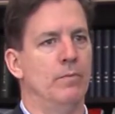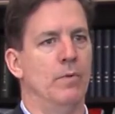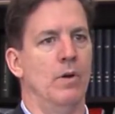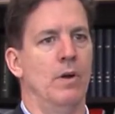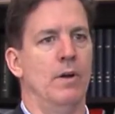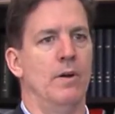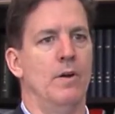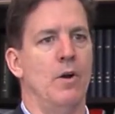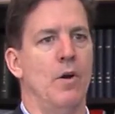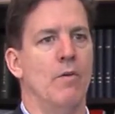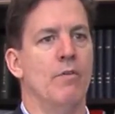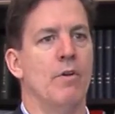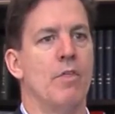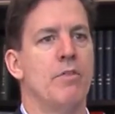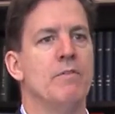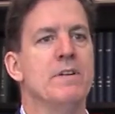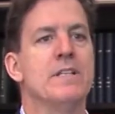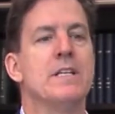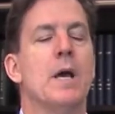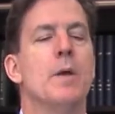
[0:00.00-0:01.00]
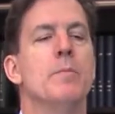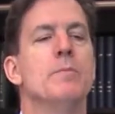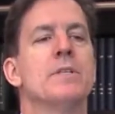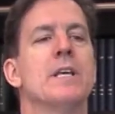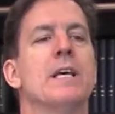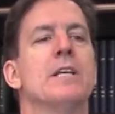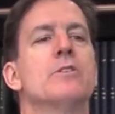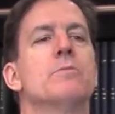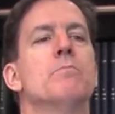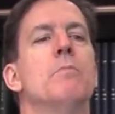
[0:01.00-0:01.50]
over 3 times
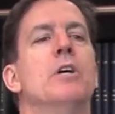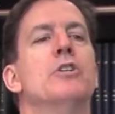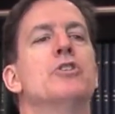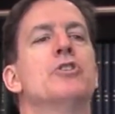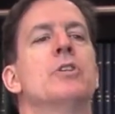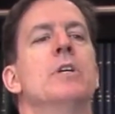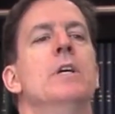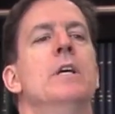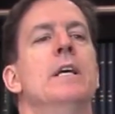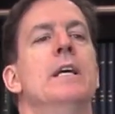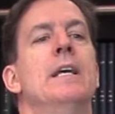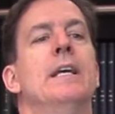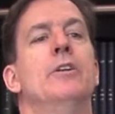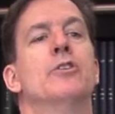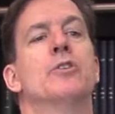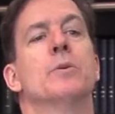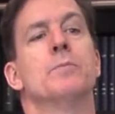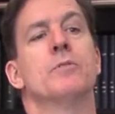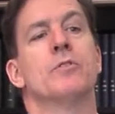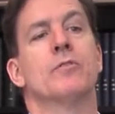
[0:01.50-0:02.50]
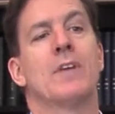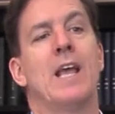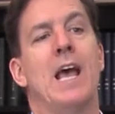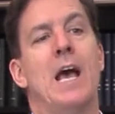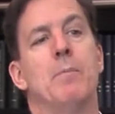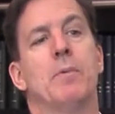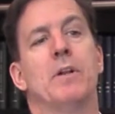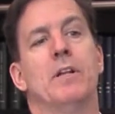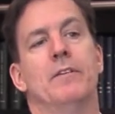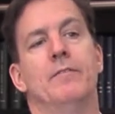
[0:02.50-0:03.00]
as much in terms of
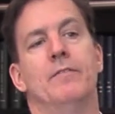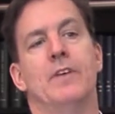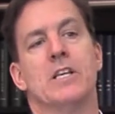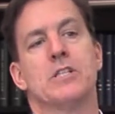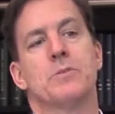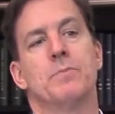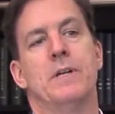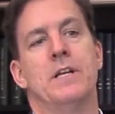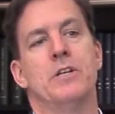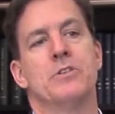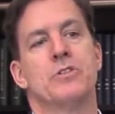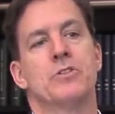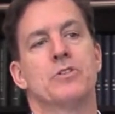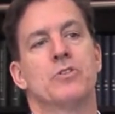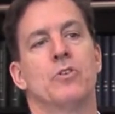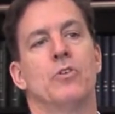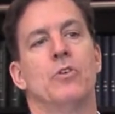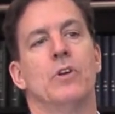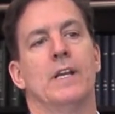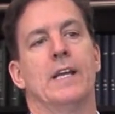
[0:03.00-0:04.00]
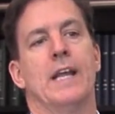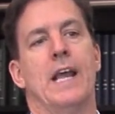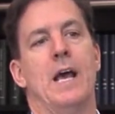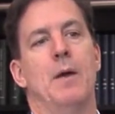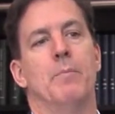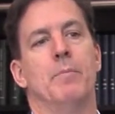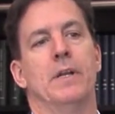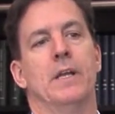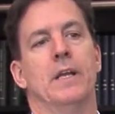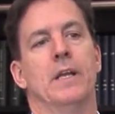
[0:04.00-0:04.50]
capital investment as is currently
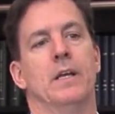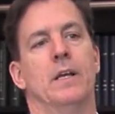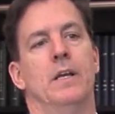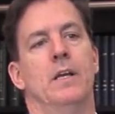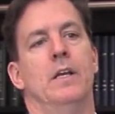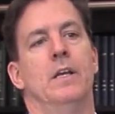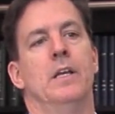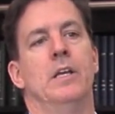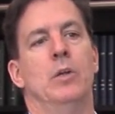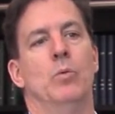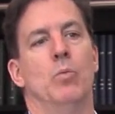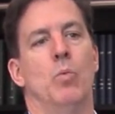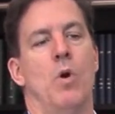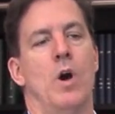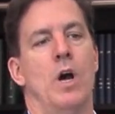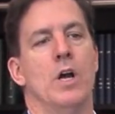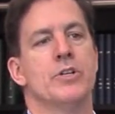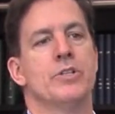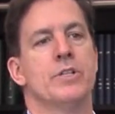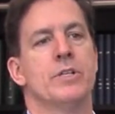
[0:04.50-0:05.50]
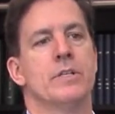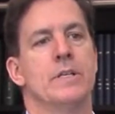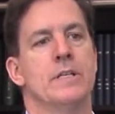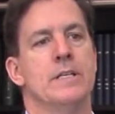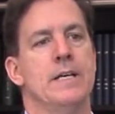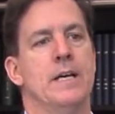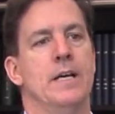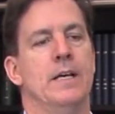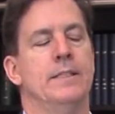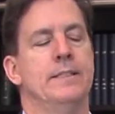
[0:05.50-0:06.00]
happening in WASH
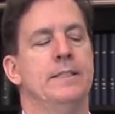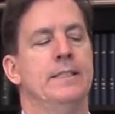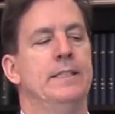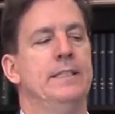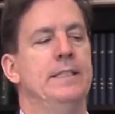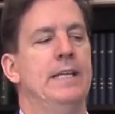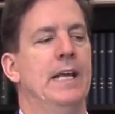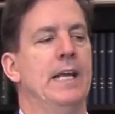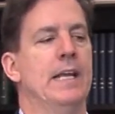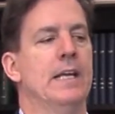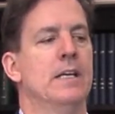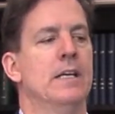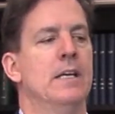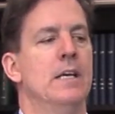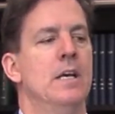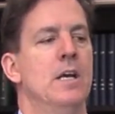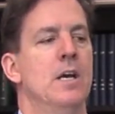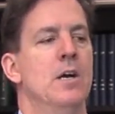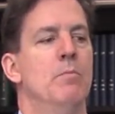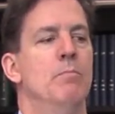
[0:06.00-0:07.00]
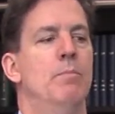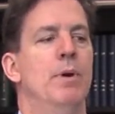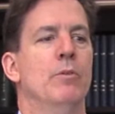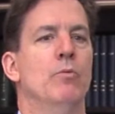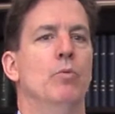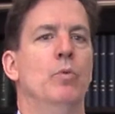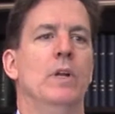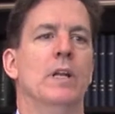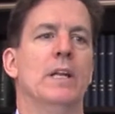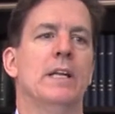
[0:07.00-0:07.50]
today.
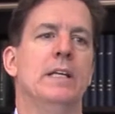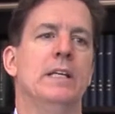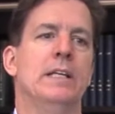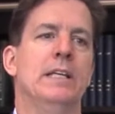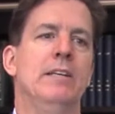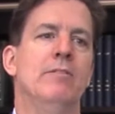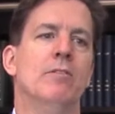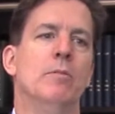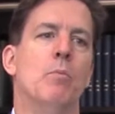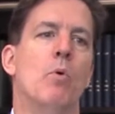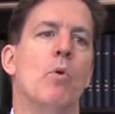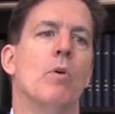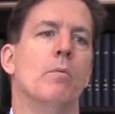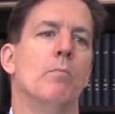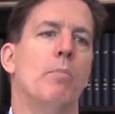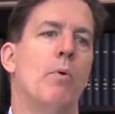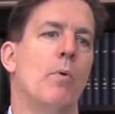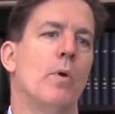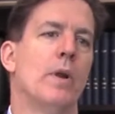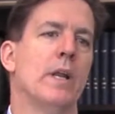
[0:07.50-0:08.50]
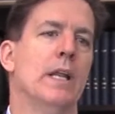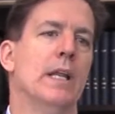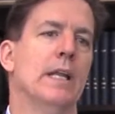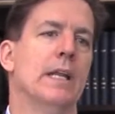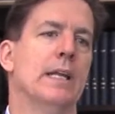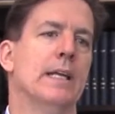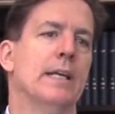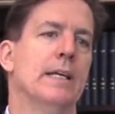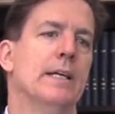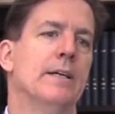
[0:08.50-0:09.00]
But really, even more
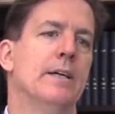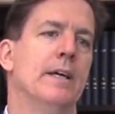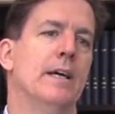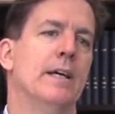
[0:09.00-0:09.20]
importantly,